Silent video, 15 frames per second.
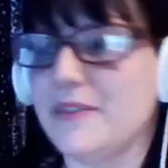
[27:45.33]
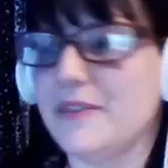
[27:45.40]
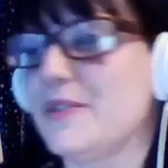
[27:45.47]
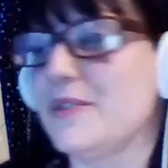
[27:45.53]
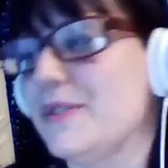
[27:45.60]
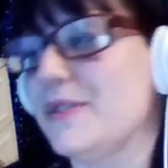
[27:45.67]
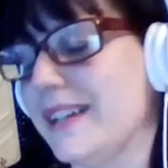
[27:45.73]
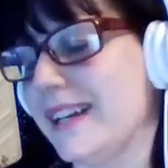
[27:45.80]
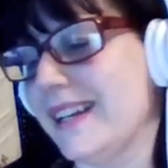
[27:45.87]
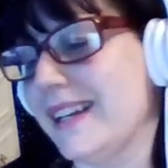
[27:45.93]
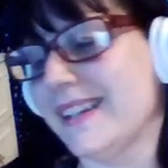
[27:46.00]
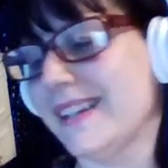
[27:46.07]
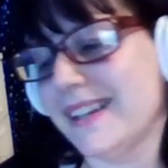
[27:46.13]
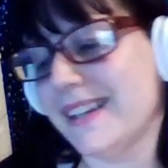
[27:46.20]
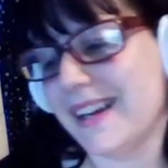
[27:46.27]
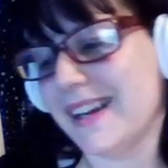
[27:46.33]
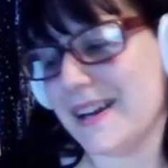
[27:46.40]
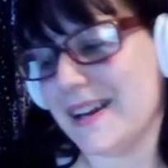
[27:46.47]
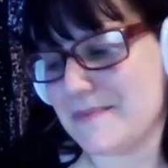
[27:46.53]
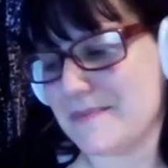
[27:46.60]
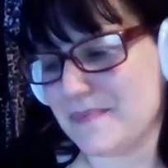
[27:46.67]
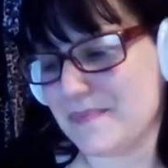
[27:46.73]
trolley.
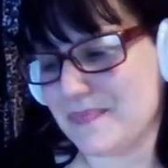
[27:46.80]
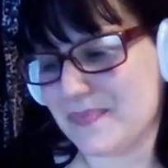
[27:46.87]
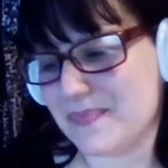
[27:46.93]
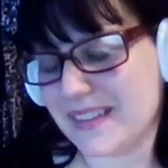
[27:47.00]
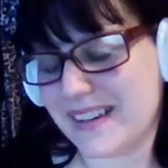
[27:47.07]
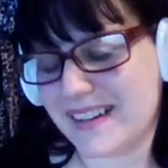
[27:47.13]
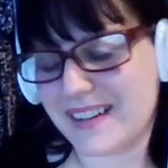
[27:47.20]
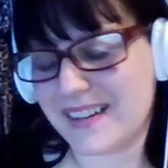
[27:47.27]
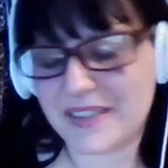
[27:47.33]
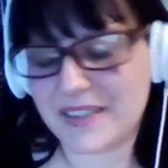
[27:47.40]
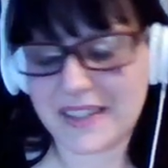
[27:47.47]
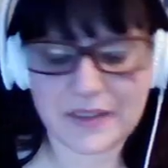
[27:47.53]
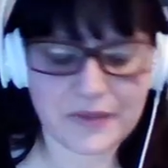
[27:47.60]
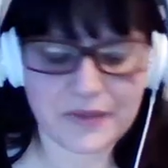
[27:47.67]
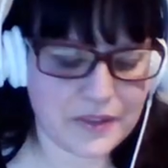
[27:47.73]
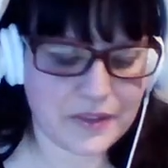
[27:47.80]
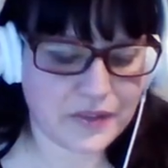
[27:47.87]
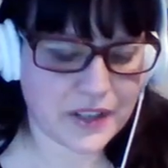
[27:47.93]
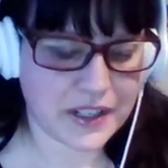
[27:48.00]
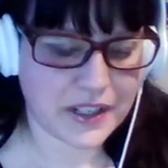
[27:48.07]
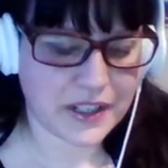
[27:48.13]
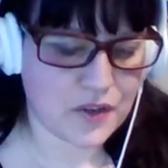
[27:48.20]
I've seen some really
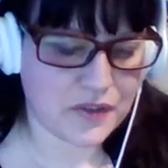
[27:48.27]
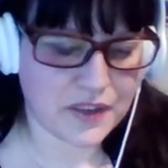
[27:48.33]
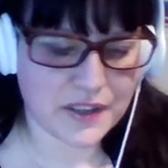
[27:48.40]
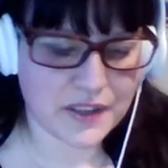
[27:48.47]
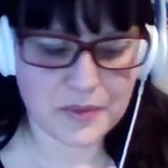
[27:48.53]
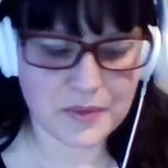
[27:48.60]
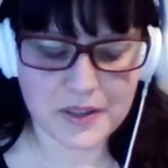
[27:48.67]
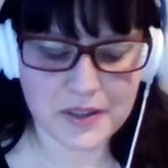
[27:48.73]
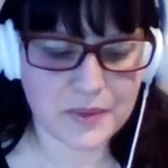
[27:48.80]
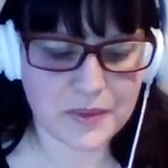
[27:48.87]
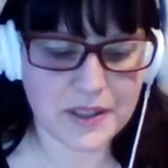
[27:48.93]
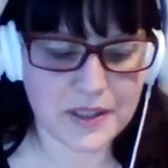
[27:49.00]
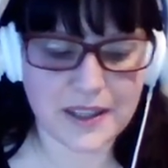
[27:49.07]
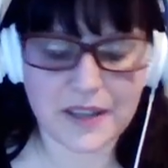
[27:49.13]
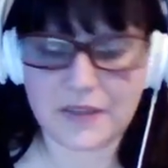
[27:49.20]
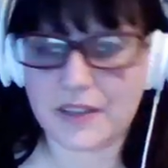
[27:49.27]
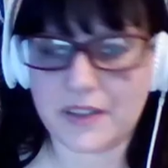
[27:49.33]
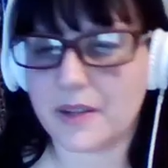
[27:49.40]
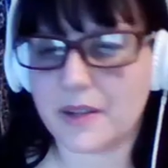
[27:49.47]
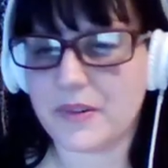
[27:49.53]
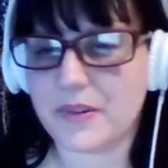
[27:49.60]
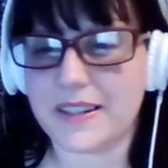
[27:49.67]
funny office ones when they're giving
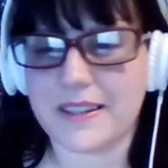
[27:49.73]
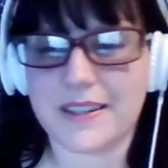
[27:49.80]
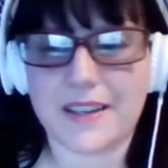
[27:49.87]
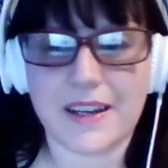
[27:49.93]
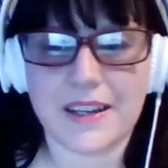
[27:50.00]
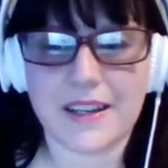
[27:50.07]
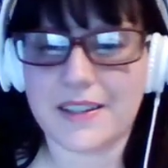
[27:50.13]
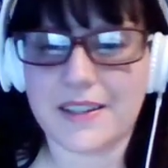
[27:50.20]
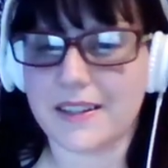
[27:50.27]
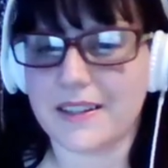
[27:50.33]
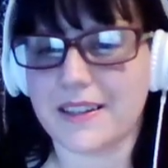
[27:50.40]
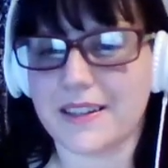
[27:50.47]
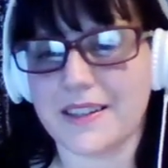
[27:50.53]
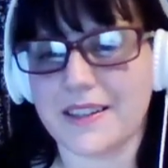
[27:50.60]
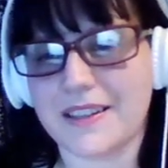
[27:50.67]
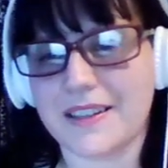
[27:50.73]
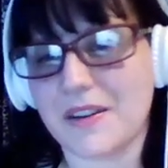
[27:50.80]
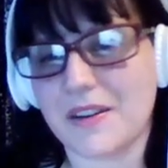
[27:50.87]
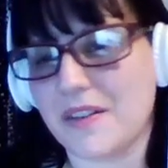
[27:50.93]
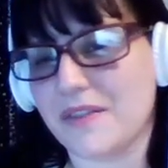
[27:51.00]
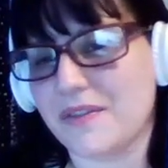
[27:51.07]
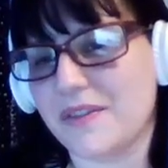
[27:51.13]
like presentations and
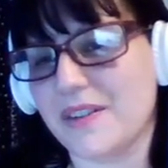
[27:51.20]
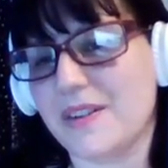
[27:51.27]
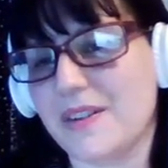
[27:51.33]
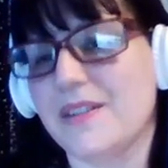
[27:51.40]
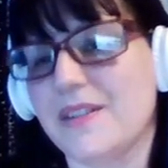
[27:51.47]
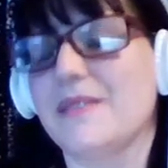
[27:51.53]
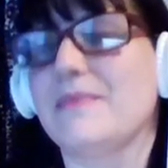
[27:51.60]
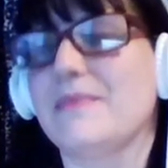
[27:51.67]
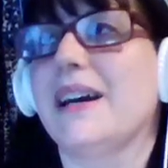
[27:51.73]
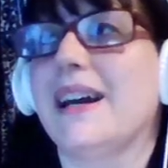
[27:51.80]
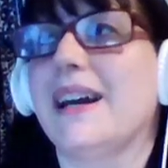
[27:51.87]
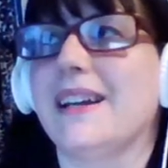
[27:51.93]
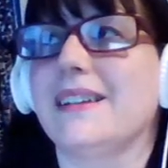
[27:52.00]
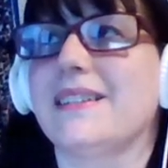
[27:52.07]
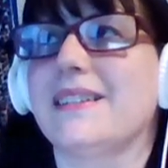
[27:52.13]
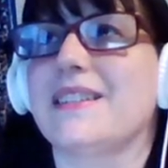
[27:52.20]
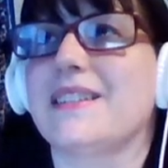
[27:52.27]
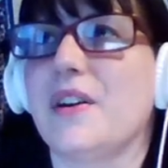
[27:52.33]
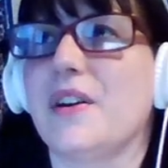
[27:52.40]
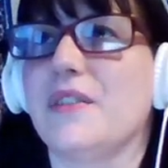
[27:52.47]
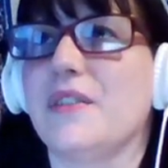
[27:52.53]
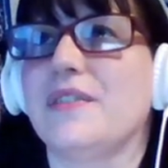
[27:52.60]
stuff. Oh man,
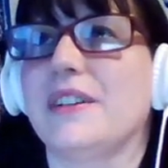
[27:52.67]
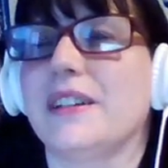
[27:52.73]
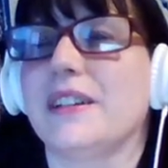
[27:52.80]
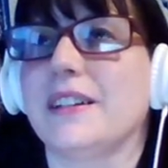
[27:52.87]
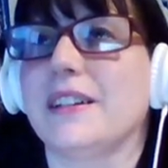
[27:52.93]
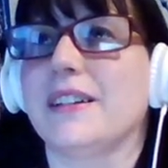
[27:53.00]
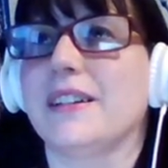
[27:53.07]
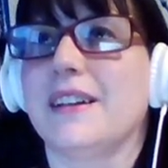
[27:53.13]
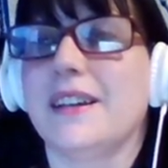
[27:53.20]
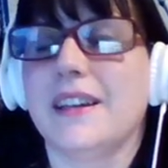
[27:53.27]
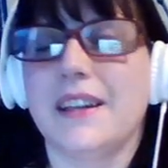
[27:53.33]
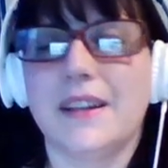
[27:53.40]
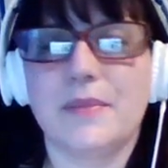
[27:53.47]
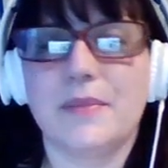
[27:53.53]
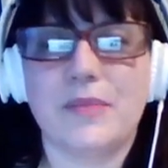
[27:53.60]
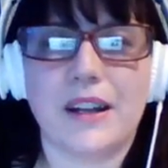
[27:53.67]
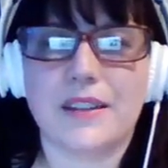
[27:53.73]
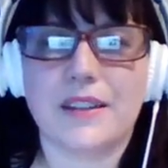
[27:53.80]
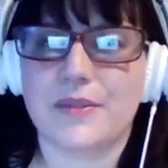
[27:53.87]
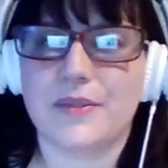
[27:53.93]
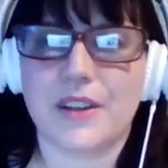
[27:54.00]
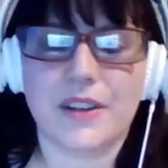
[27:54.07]
so funny.
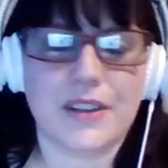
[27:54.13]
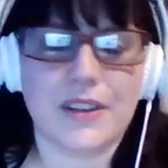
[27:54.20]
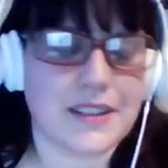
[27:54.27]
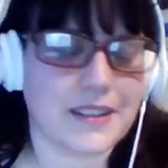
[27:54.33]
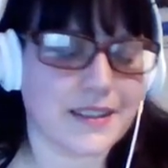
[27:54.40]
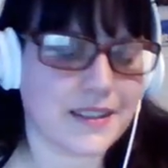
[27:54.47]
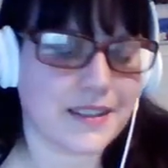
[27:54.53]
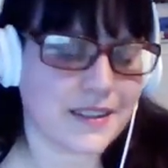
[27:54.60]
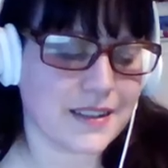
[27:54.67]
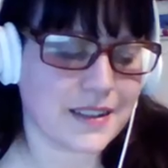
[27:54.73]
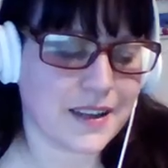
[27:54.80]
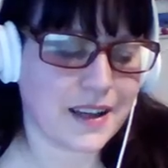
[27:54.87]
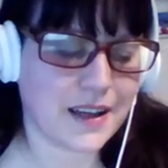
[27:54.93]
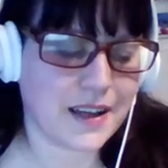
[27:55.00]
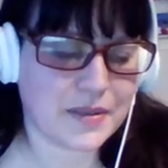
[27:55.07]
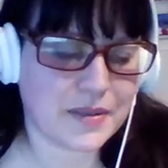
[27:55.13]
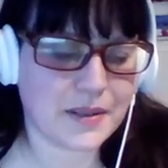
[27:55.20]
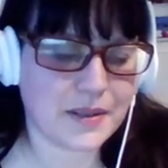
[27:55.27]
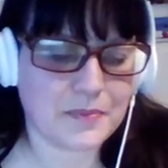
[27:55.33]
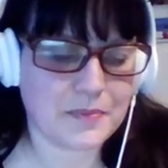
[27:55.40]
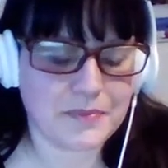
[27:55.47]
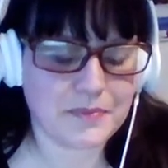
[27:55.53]
Impractical Jokers, absolutely
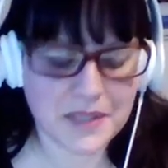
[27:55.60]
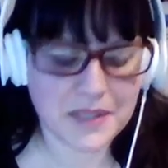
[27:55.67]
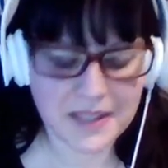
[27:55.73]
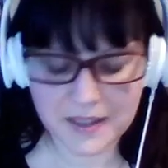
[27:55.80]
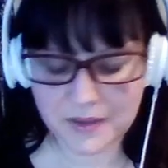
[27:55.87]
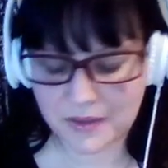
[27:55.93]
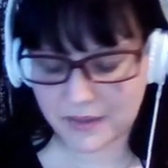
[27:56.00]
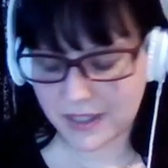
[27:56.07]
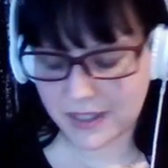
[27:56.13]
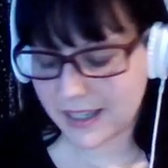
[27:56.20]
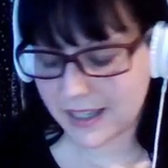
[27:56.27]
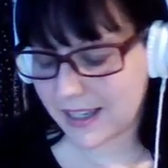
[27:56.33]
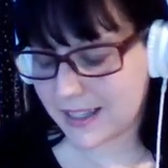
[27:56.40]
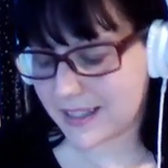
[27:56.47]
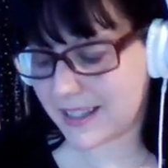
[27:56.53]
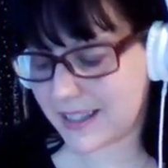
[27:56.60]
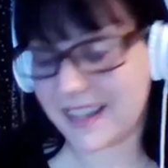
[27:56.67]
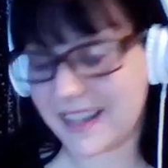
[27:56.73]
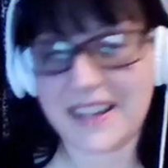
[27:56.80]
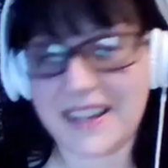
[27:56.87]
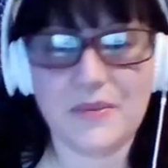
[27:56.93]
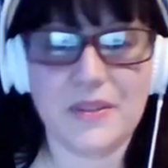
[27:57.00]
obsessed with it. So yeah,
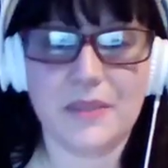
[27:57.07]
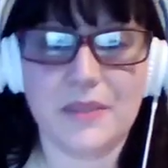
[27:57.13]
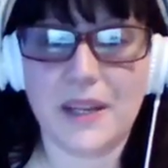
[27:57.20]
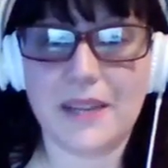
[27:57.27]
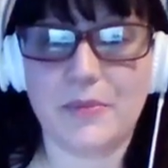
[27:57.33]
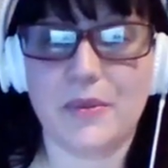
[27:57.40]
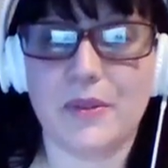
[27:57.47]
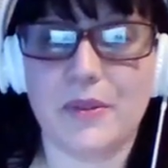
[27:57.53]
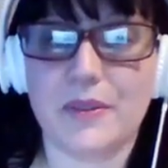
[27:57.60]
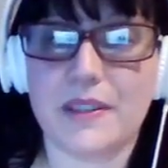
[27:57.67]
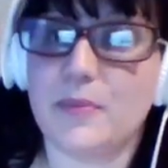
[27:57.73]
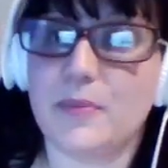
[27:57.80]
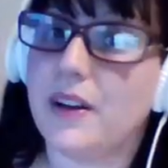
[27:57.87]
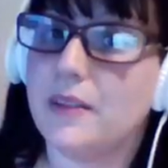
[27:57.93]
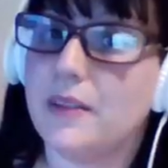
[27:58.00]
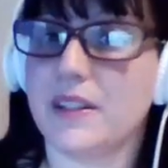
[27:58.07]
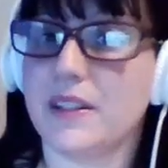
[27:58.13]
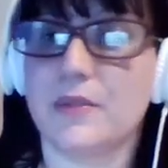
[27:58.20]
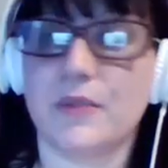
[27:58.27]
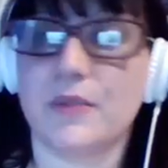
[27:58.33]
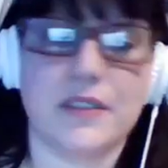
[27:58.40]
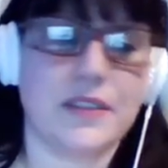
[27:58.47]
they were the people who inspired me to
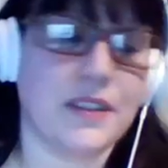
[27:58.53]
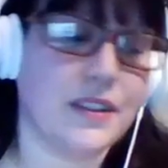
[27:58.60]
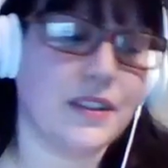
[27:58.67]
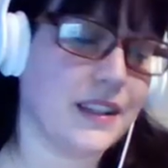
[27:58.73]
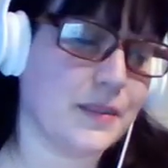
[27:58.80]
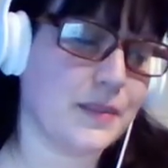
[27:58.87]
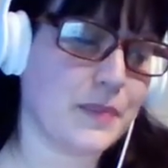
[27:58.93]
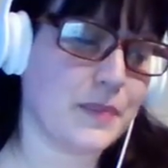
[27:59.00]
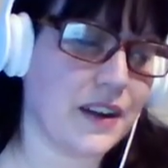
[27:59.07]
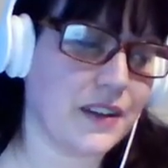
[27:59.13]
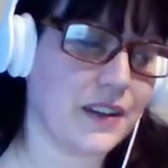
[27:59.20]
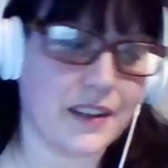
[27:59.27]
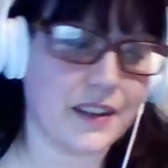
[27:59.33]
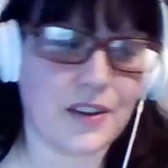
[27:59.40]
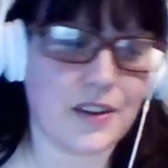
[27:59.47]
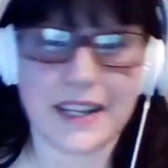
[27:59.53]
want to do this parody eye